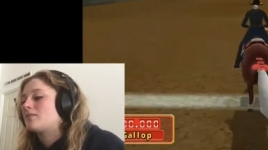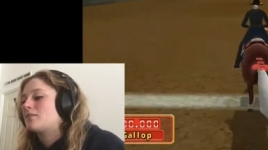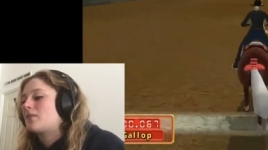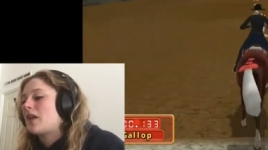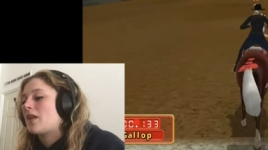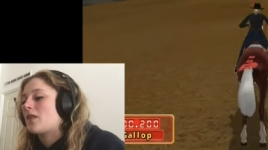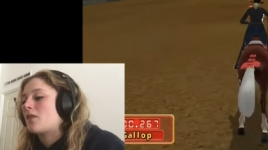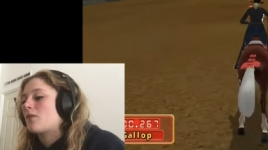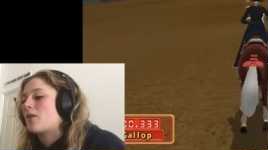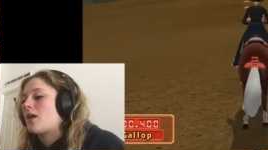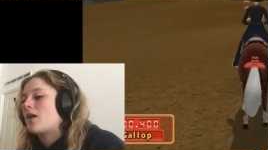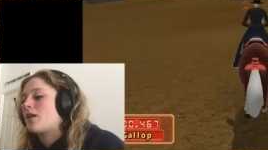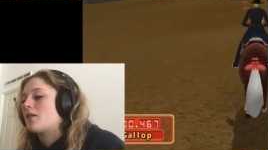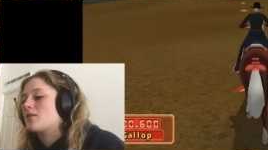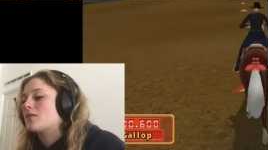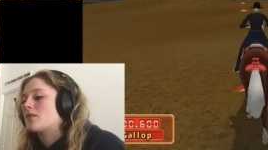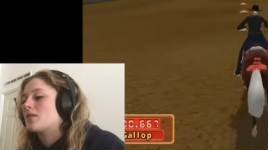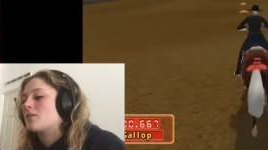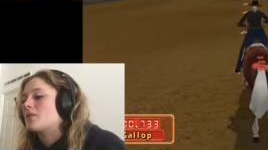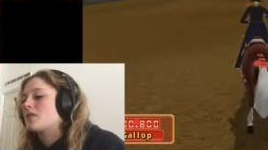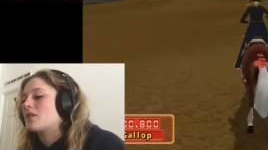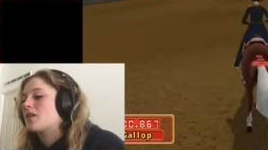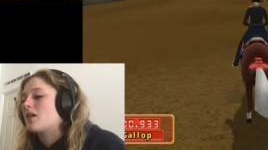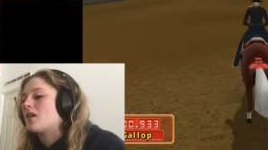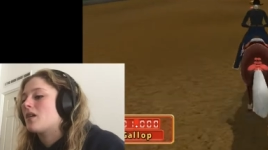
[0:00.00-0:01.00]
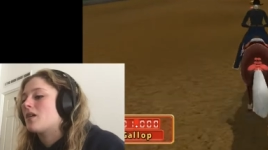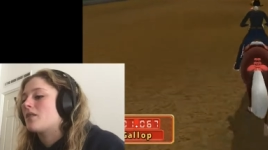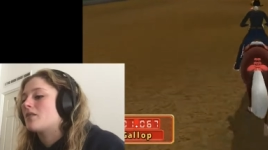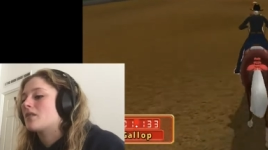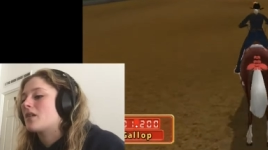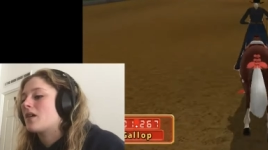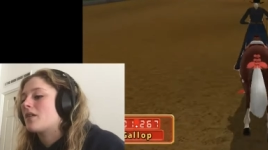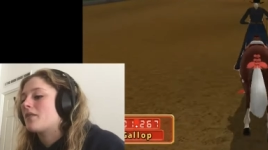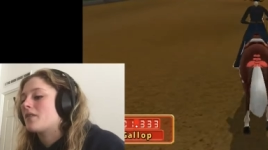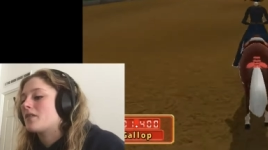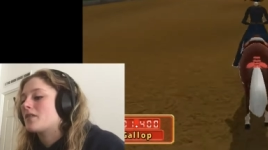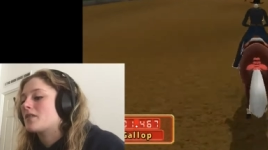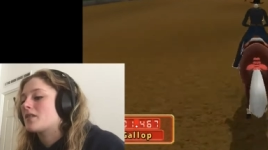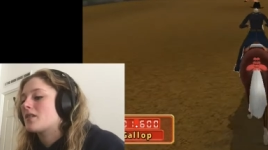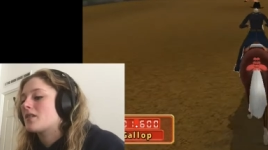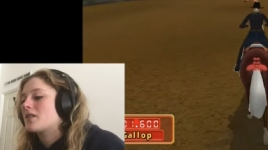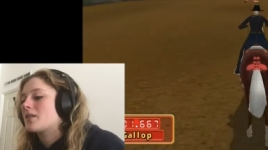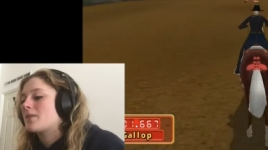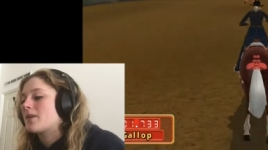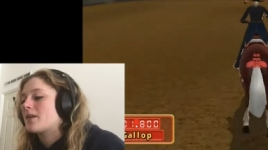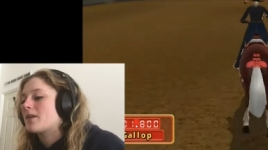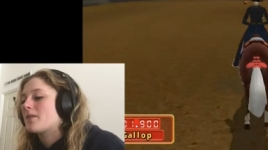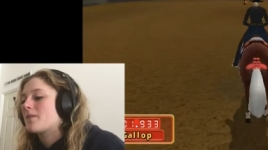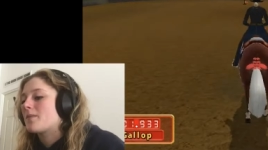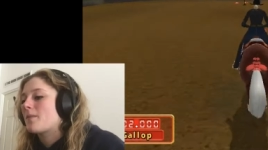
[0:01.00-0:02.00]
And the riders themselves, obviously,
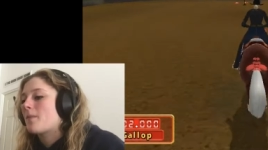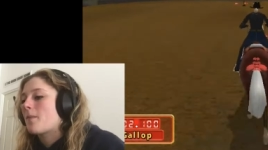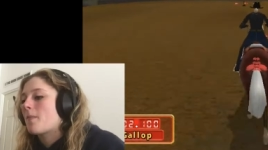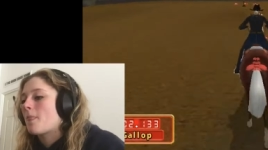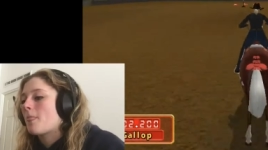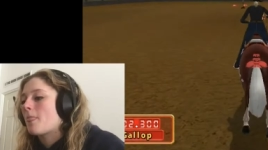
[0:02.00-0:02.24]
but.